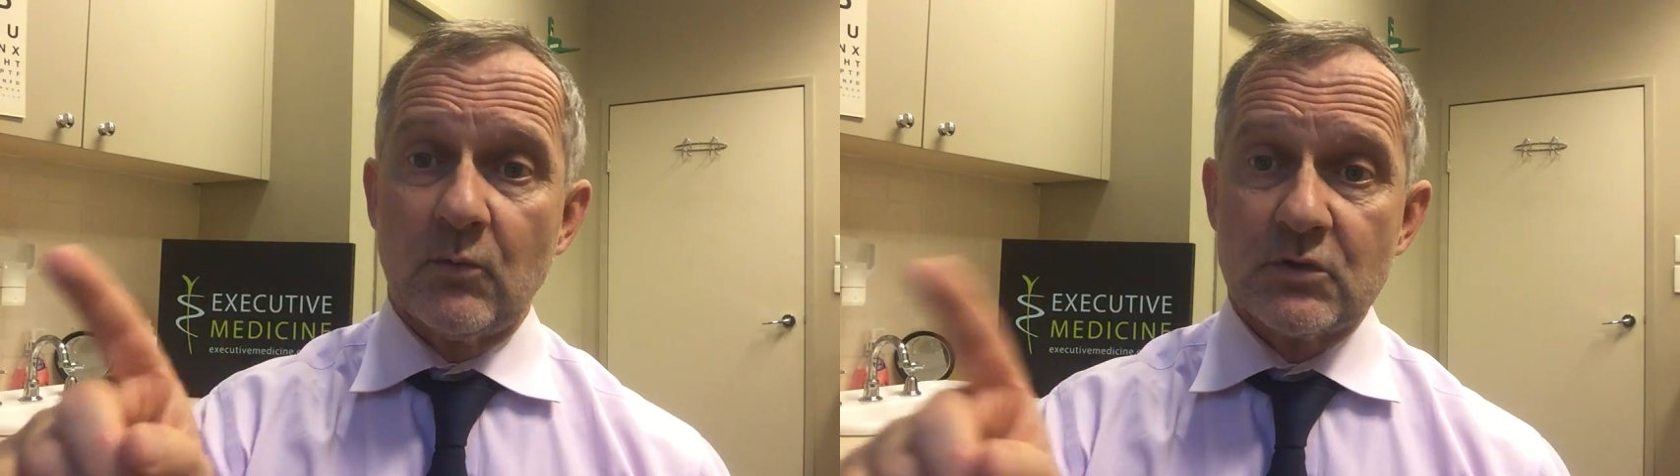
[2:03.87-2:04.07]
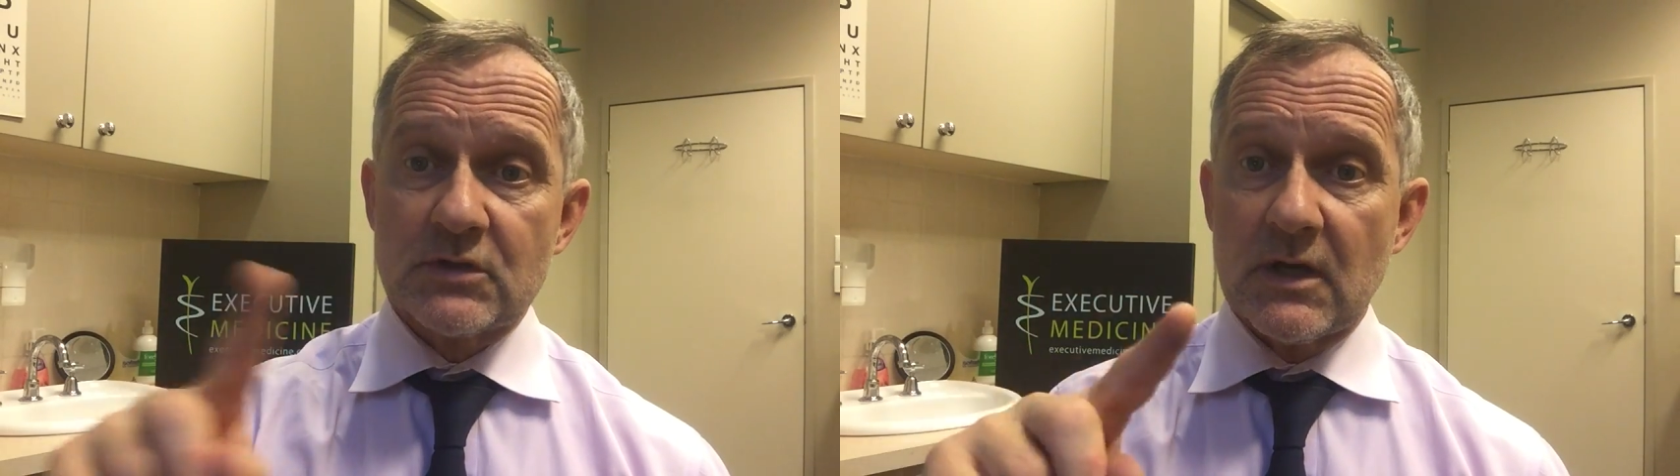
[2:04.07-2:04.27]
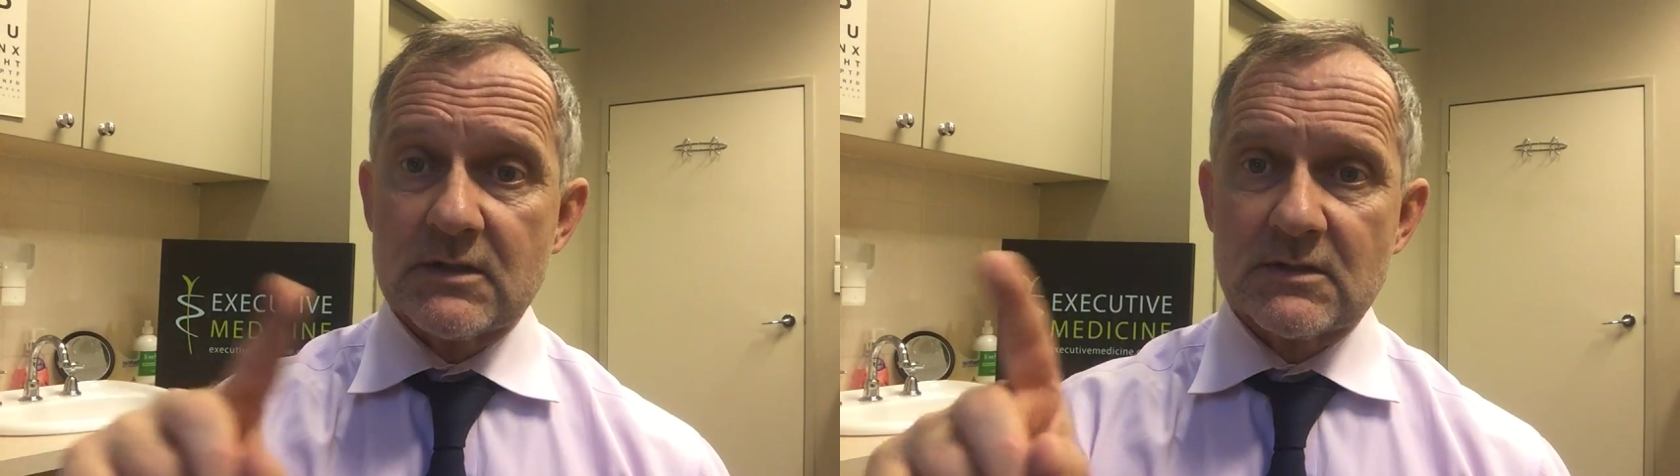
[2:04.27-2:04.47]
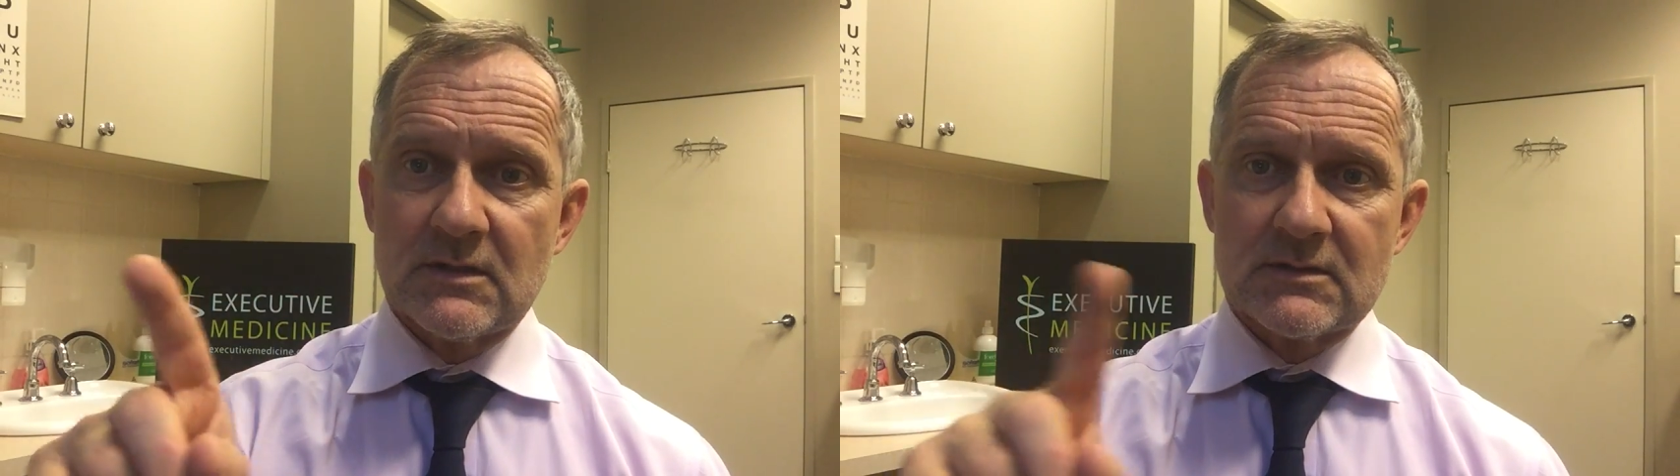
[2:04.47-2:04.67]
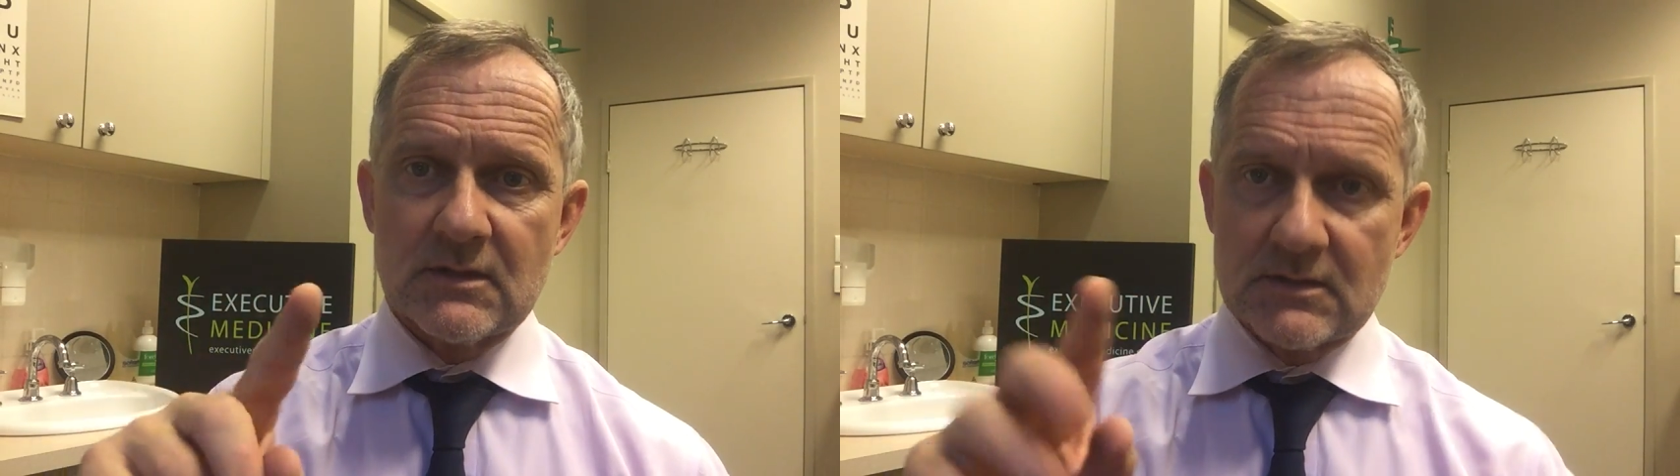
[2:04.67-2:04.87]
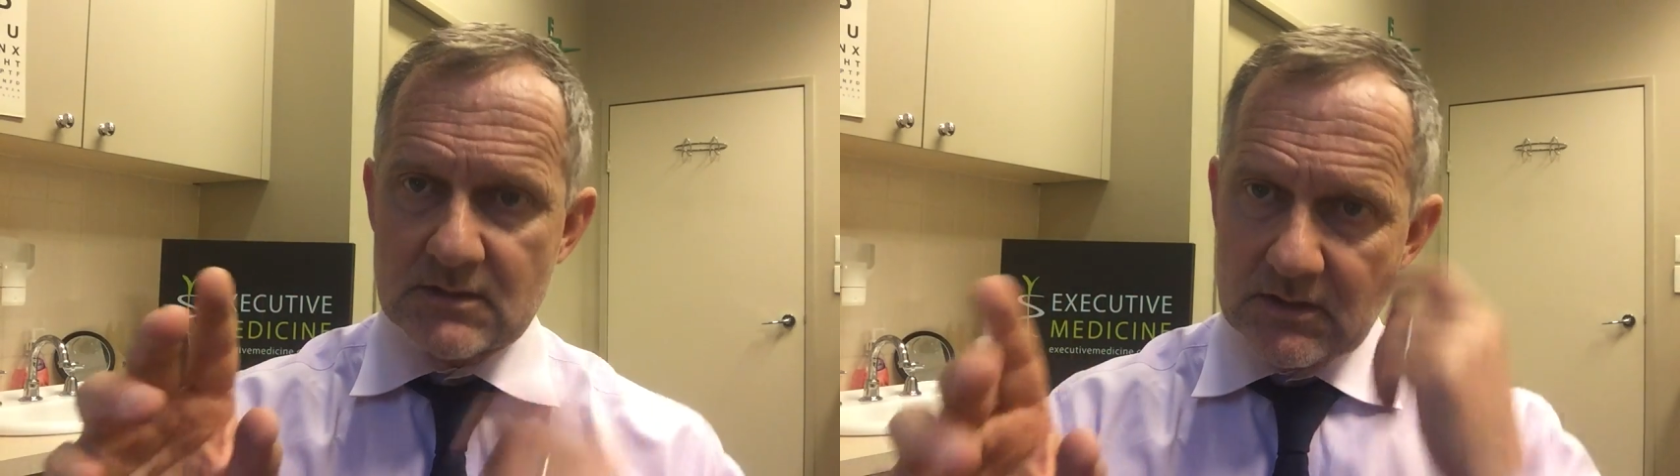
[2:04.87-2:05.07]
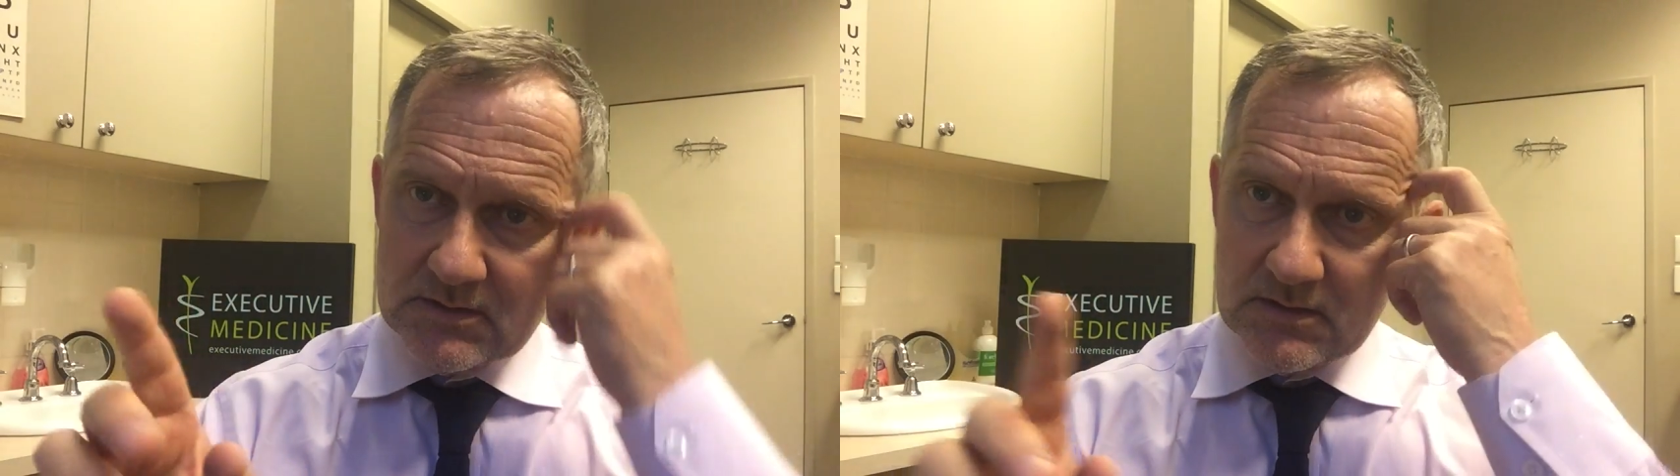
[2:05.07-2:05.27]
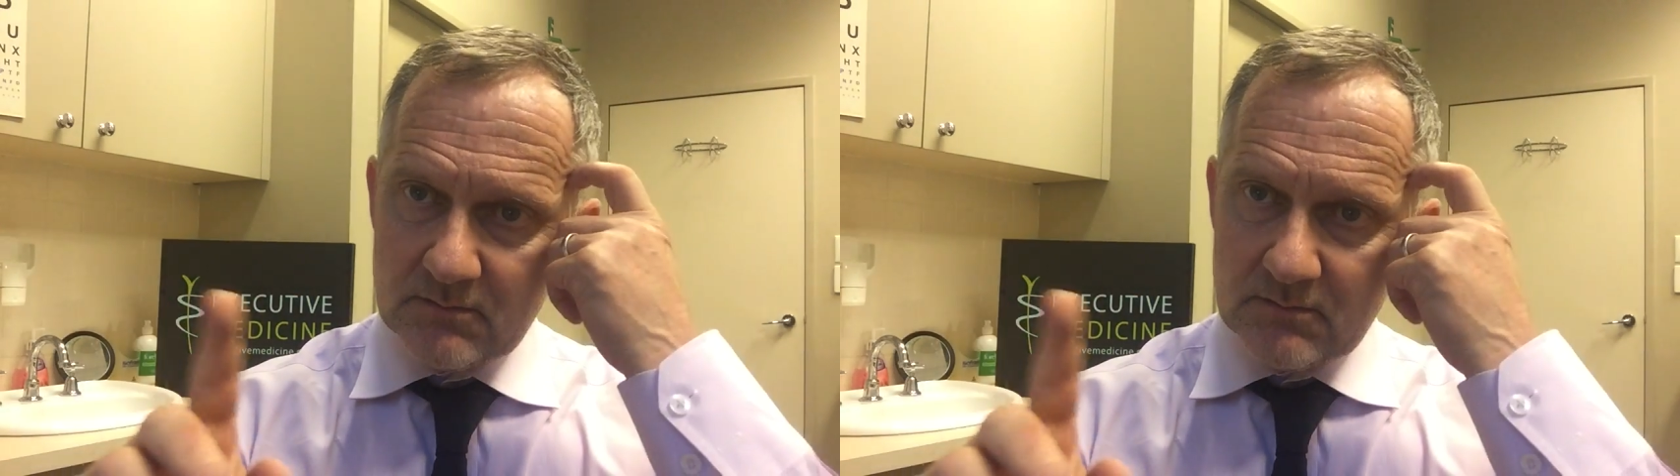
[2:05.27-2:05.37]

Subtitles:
in which case it's